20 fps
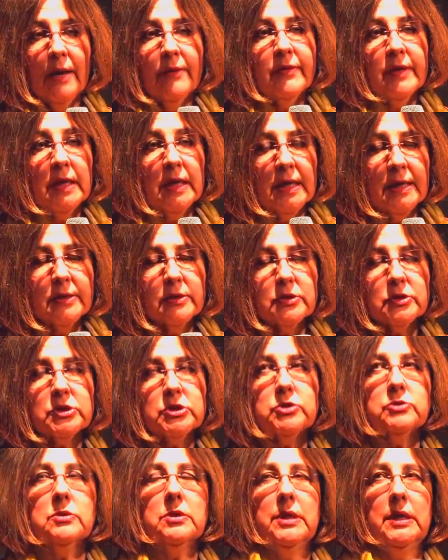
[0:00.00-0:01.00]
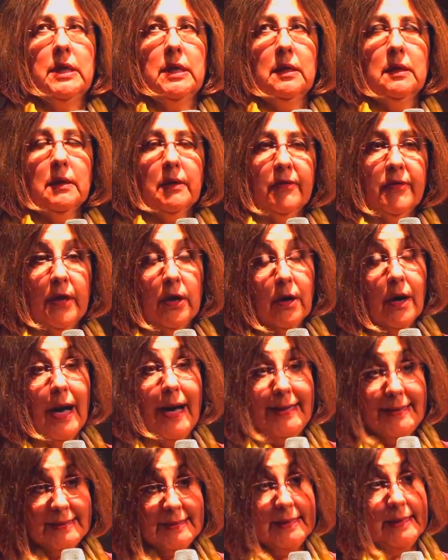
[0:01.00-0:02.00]
The industry, their
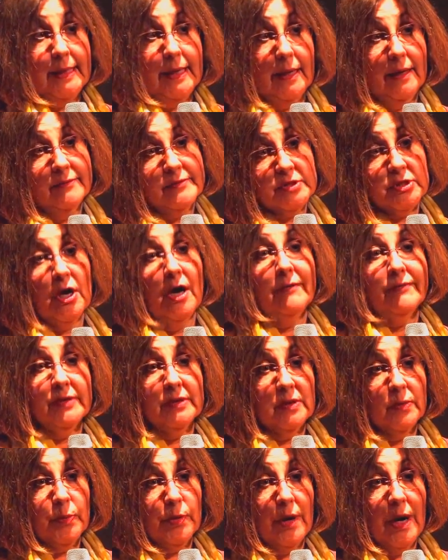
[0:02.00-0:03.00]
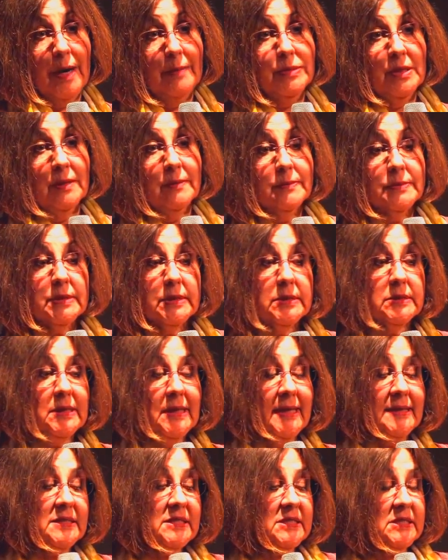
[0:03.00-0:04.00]
idea of solving the problems is
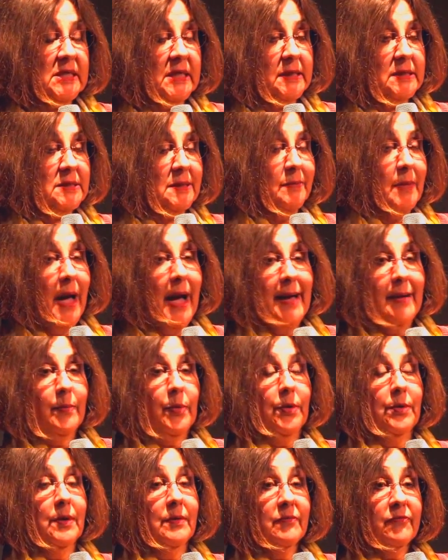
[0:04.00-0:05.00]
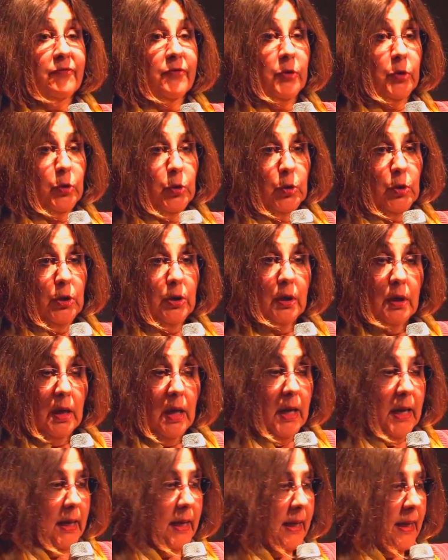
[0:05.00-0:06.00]
let's stick some high burnup fuel
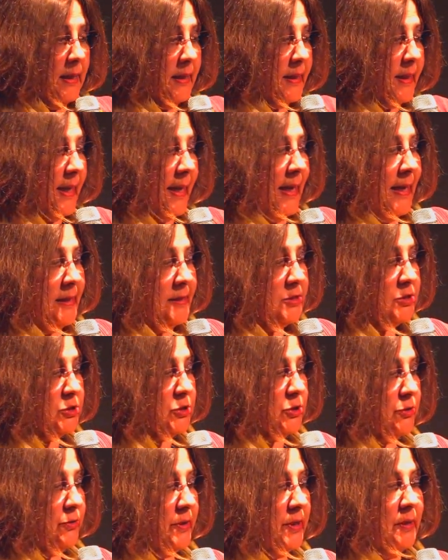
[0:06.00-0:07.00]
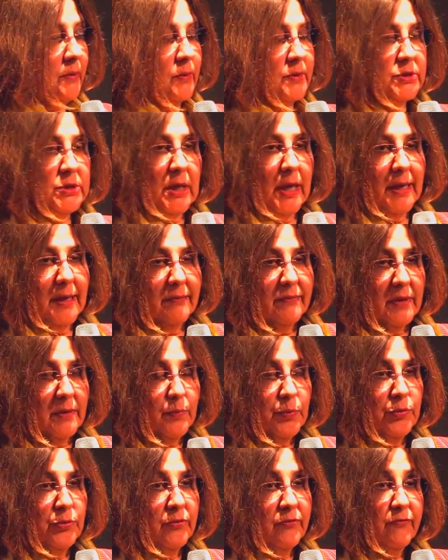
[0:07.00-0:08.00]
in a canister that was not even
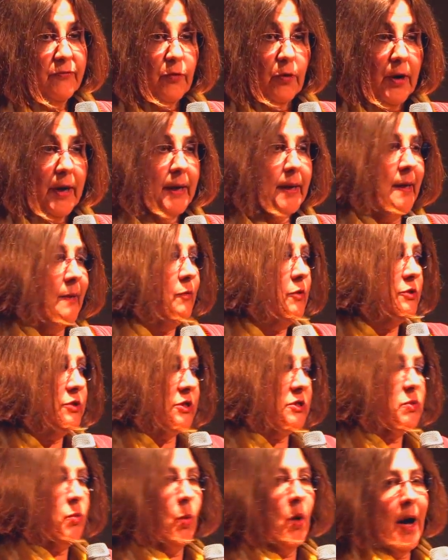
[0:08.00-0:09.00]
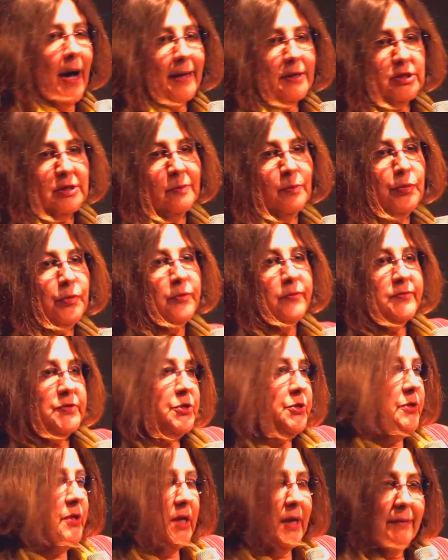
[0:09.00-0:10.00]
approved for it, and we'll just watch and prove to
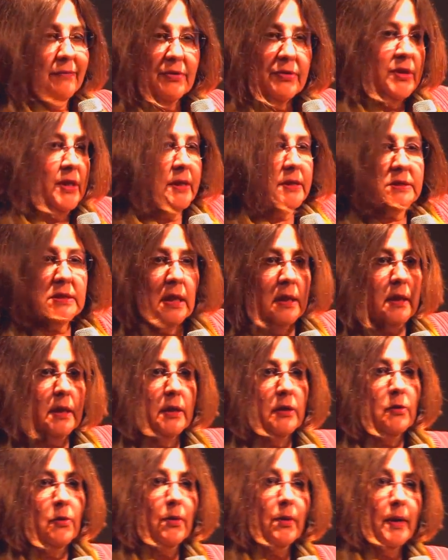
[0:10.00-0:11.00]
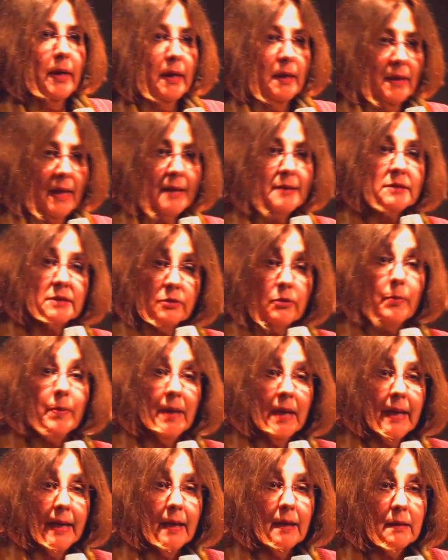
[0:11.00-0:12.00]
you that everything's hunky-dory, and that's their
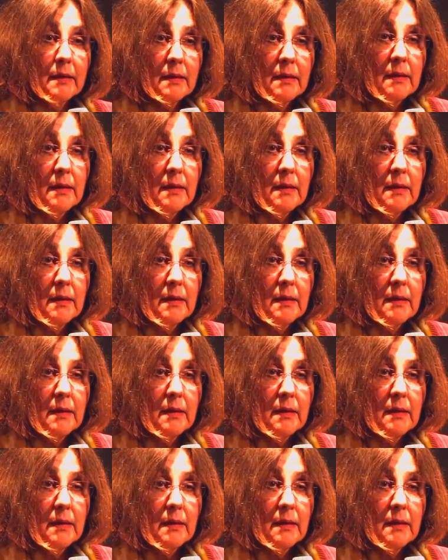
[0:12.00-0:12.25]
plan.